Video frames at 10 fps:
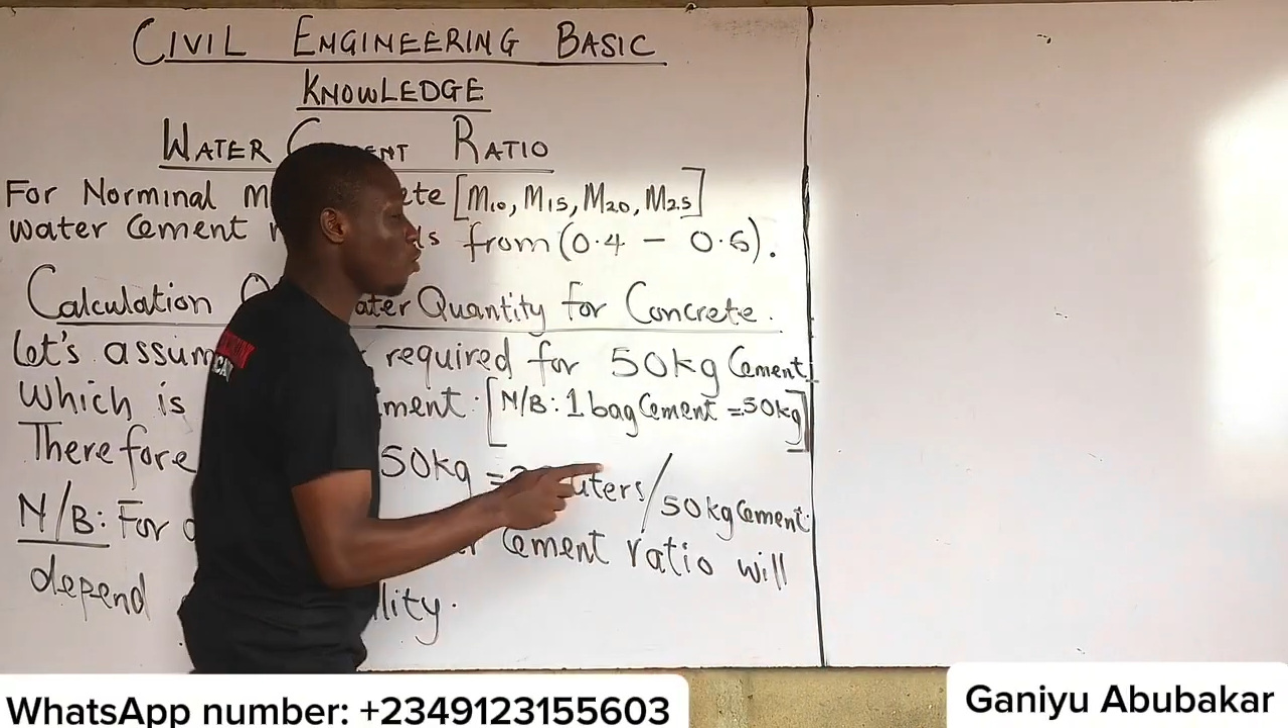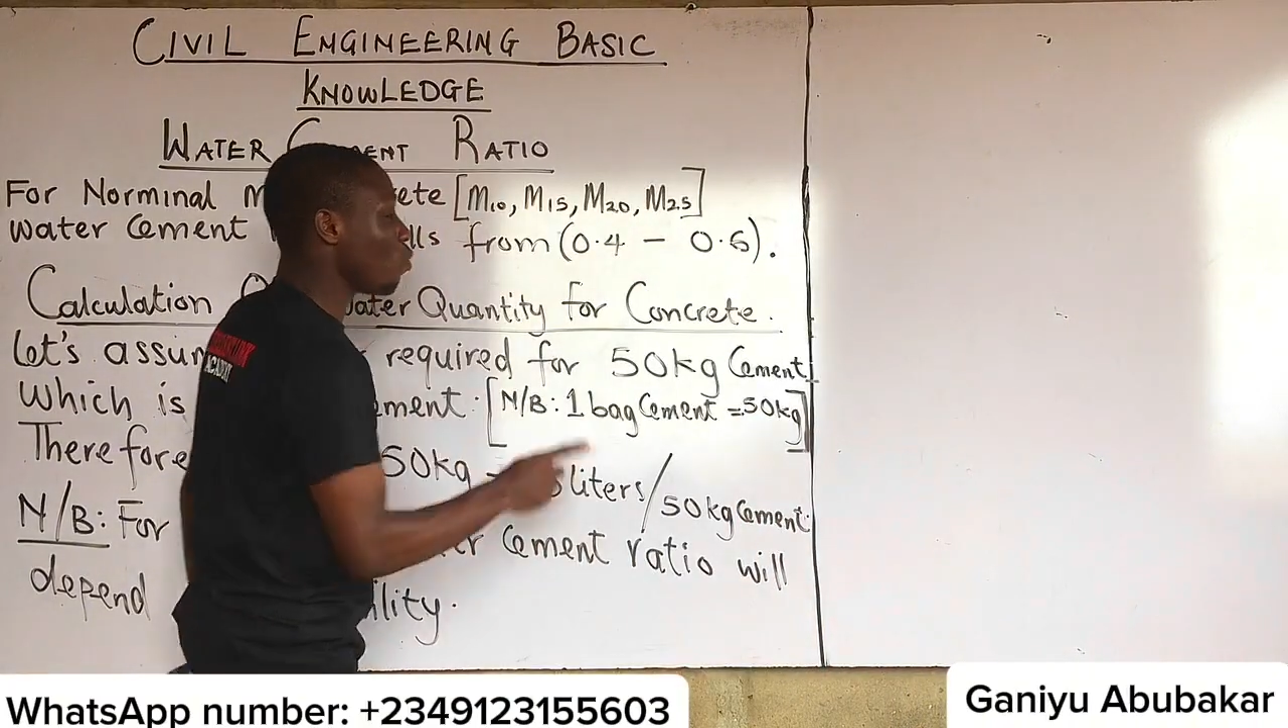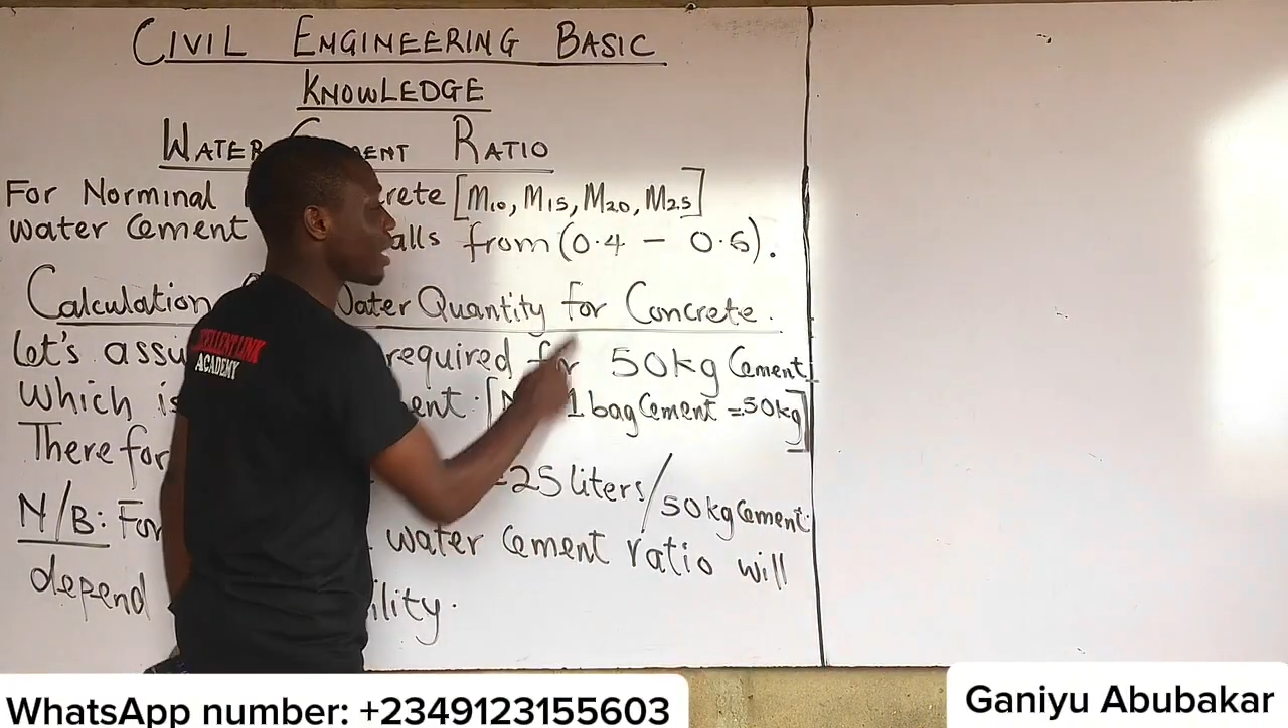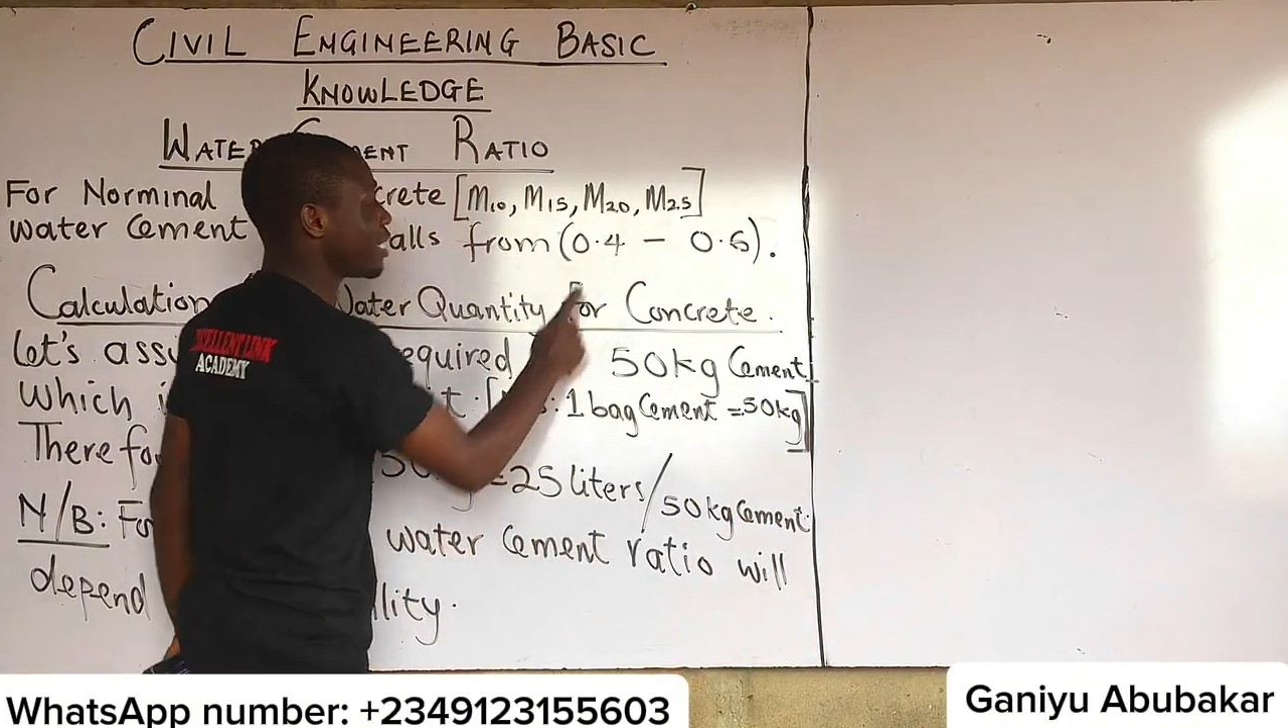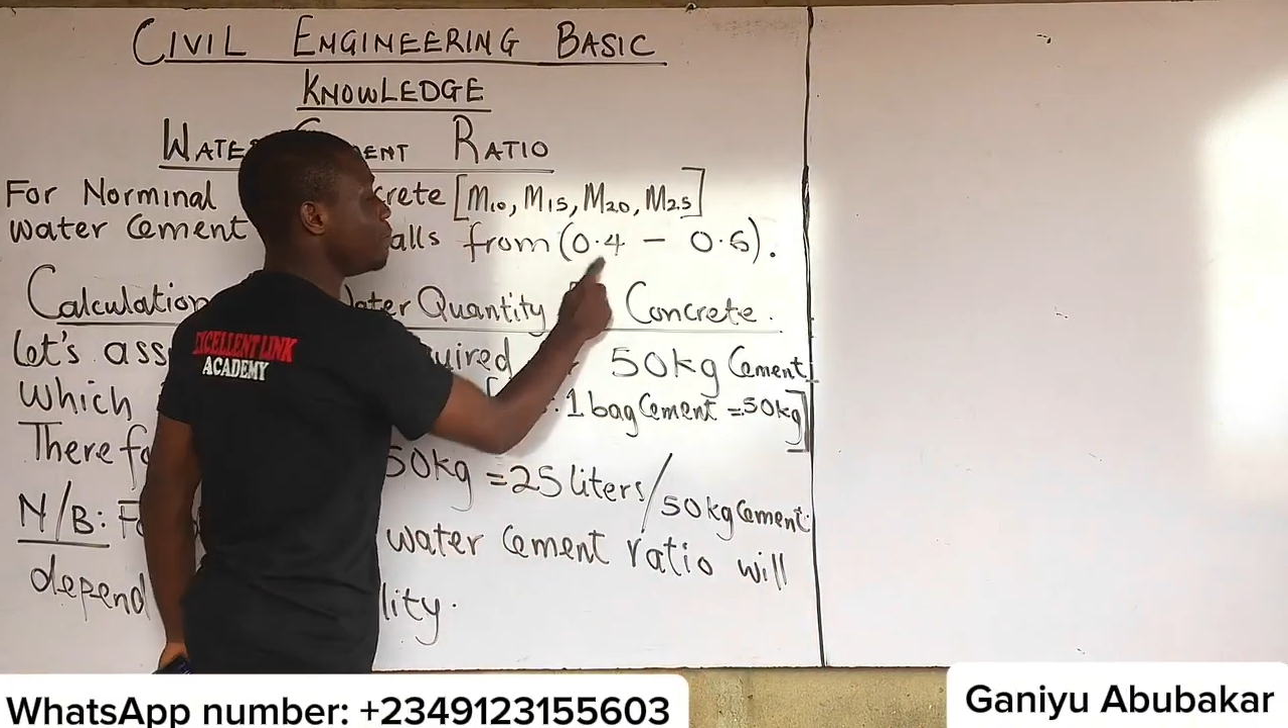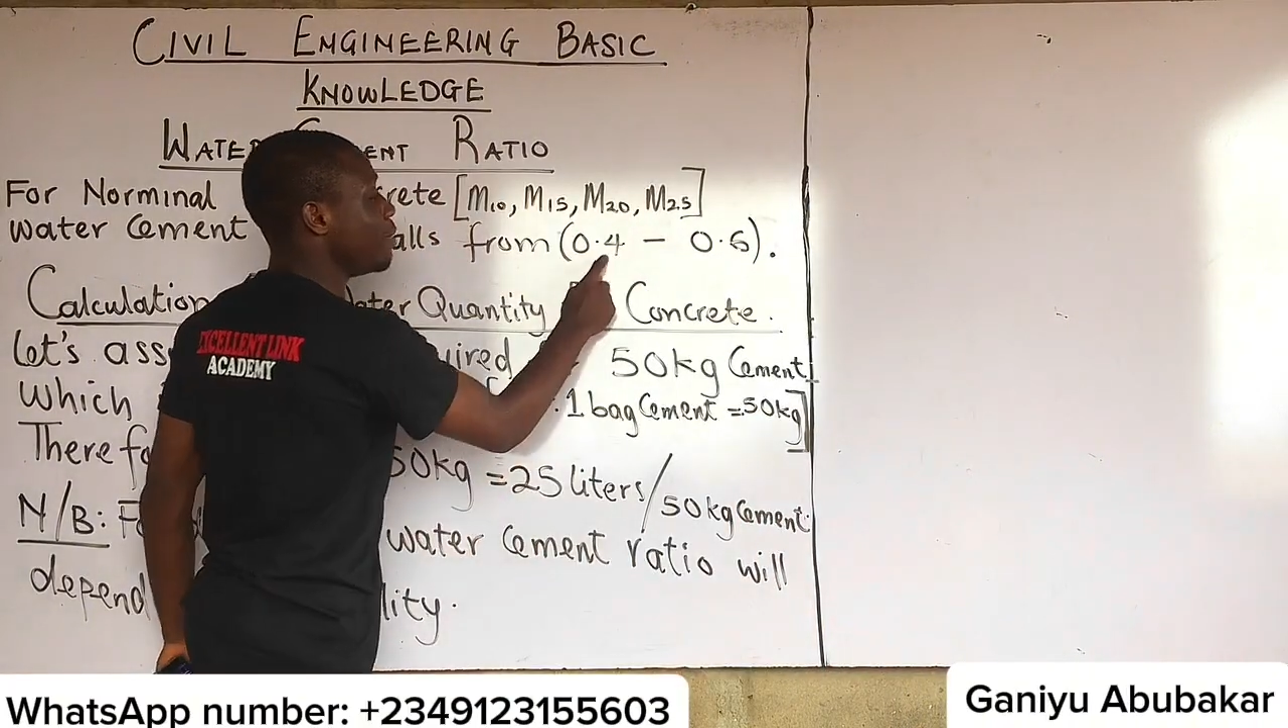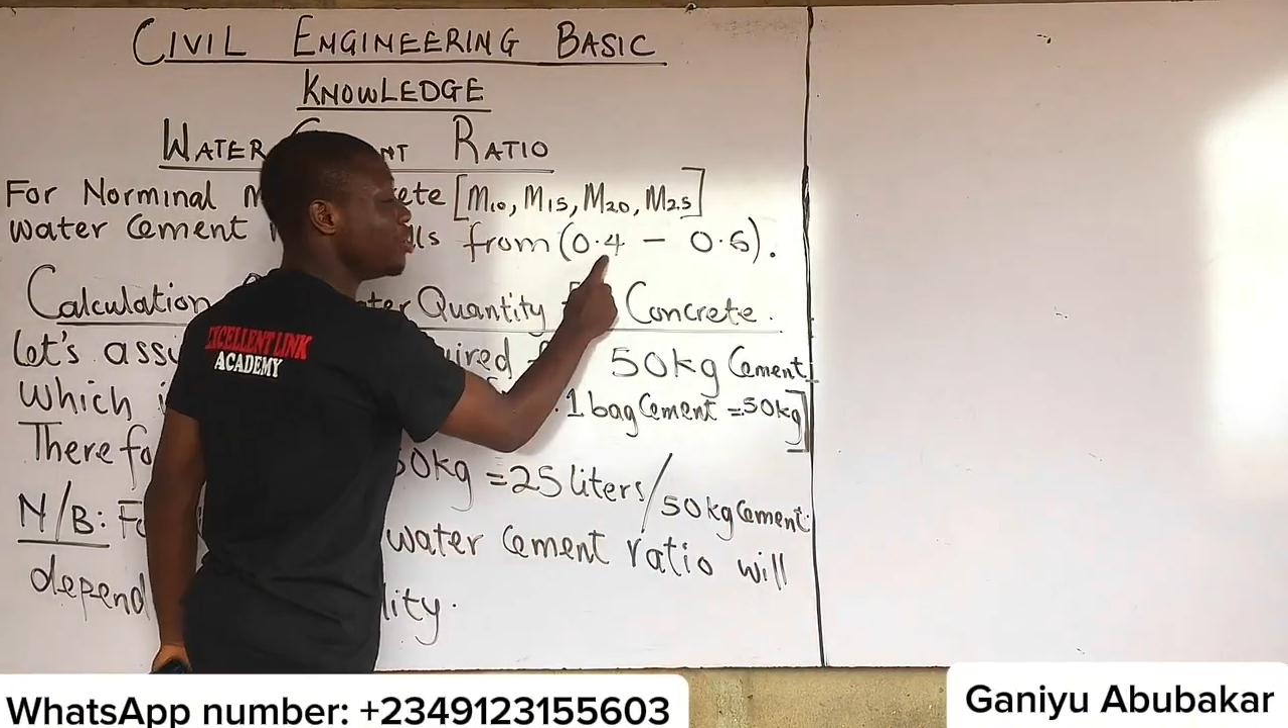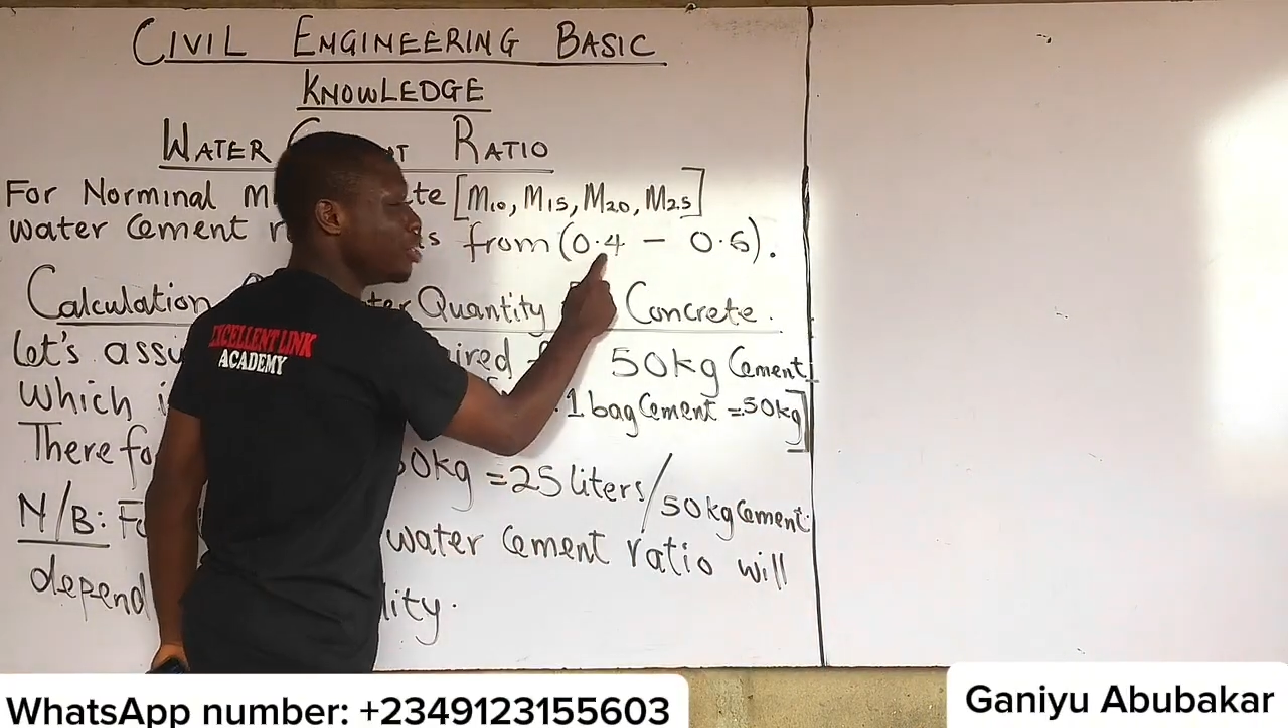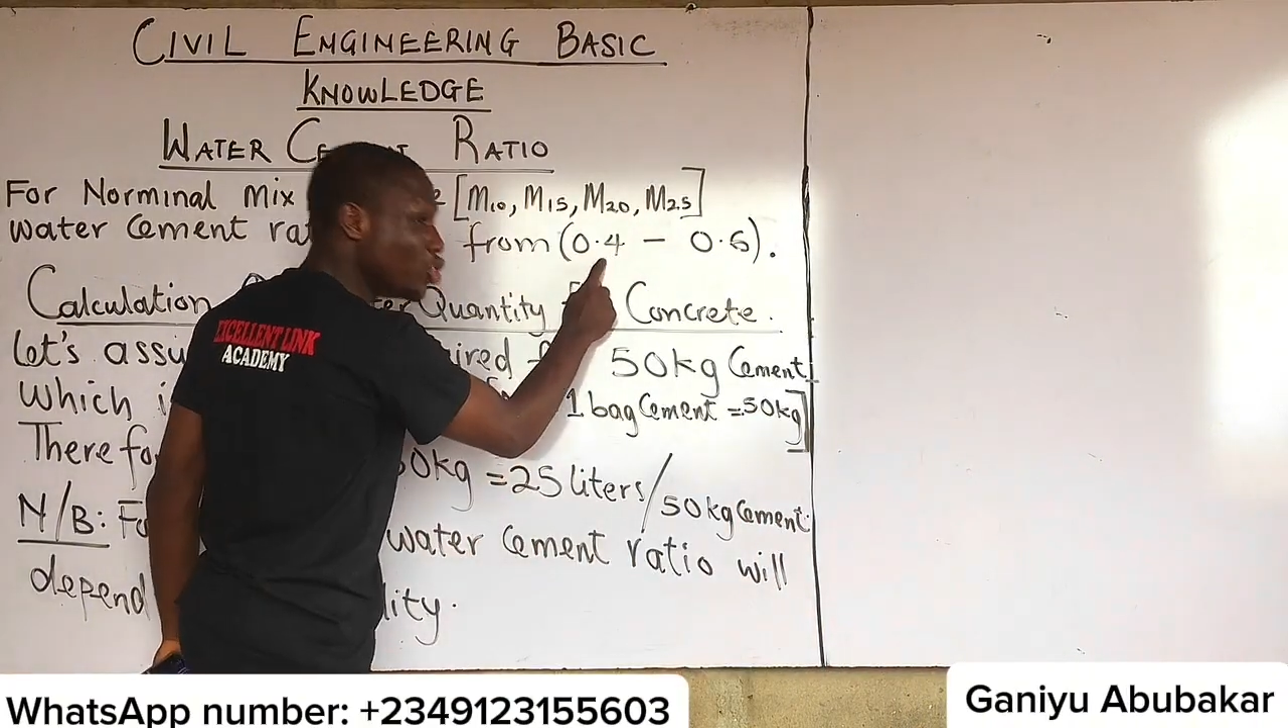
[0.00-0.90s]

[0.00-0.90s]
for a water cement